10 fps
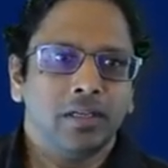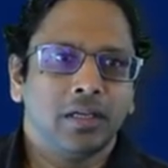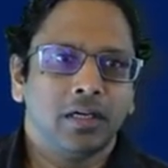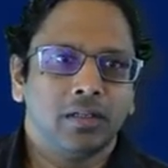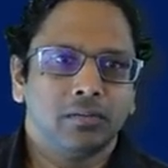
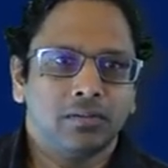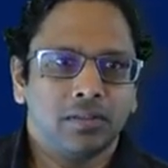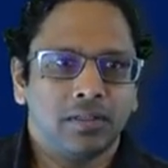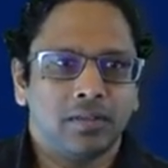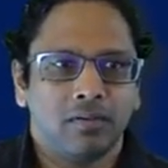Now,
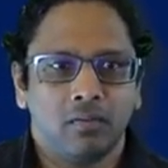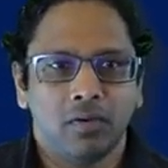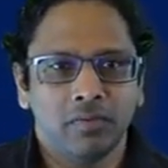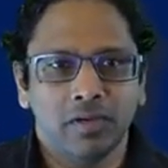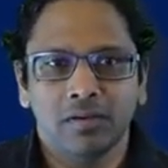
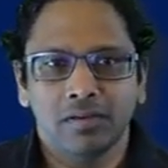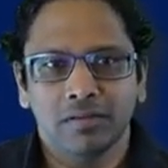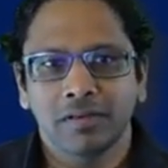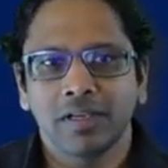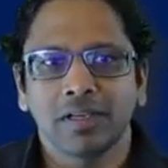what we're going
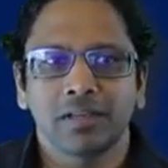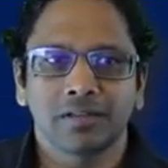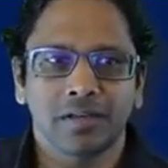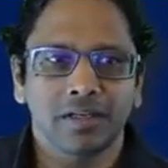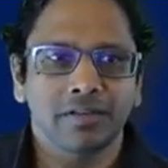to do here
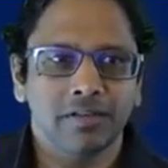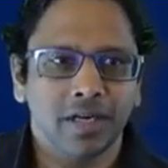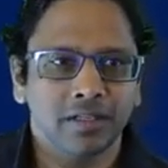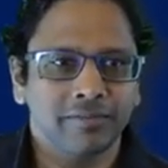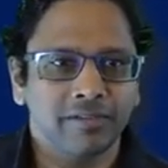is run
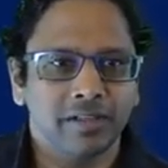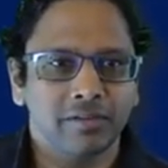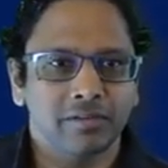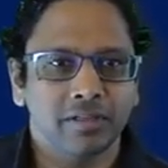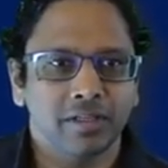interactively
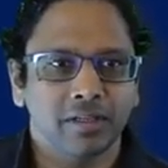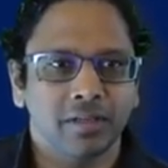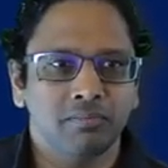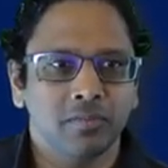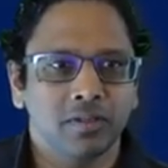using
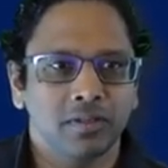a